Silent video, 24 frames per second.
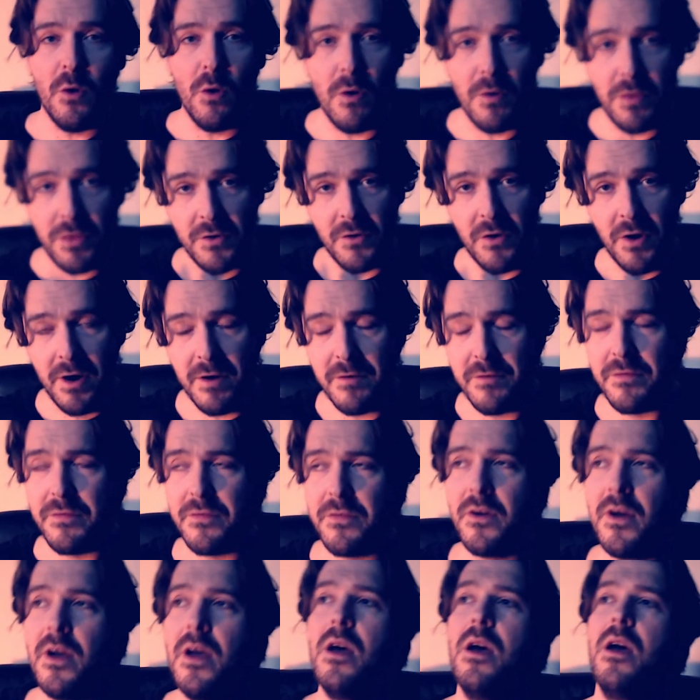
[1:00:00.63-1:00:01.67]
author
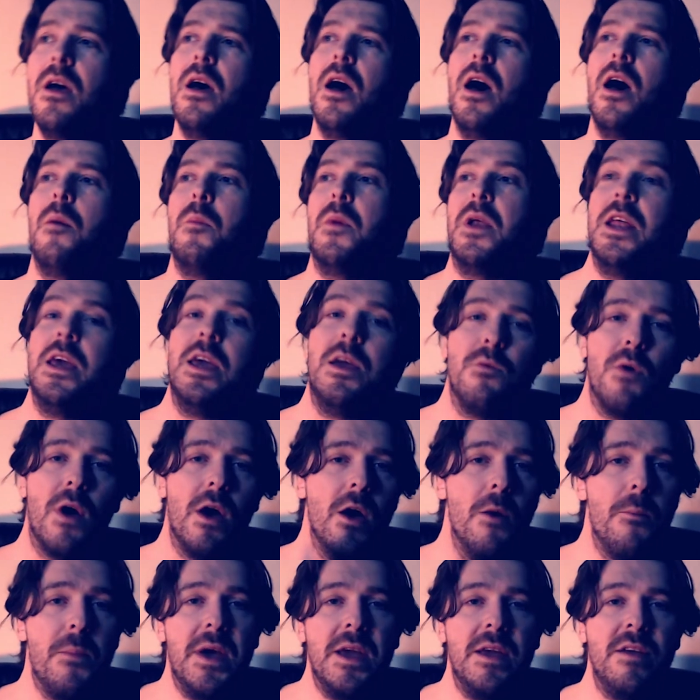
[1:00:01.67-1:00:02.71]
of. And he
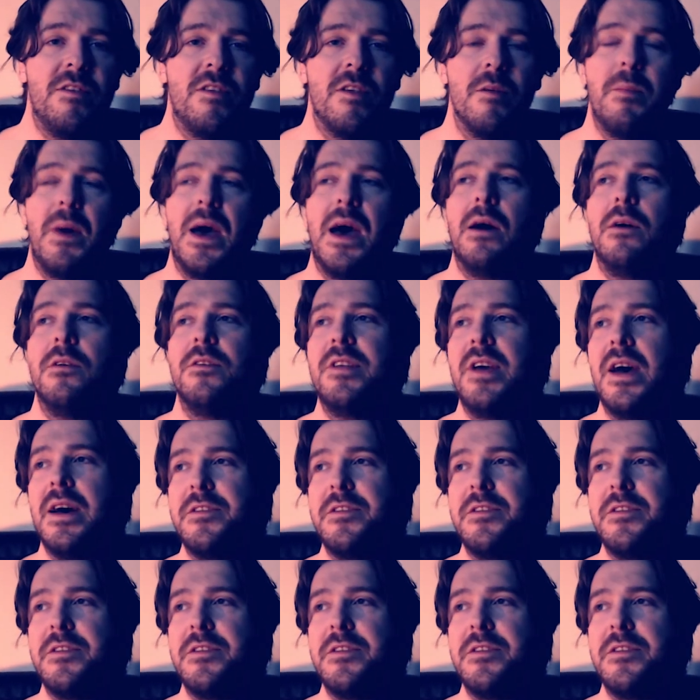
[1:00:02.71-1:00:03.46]
wrote a piece about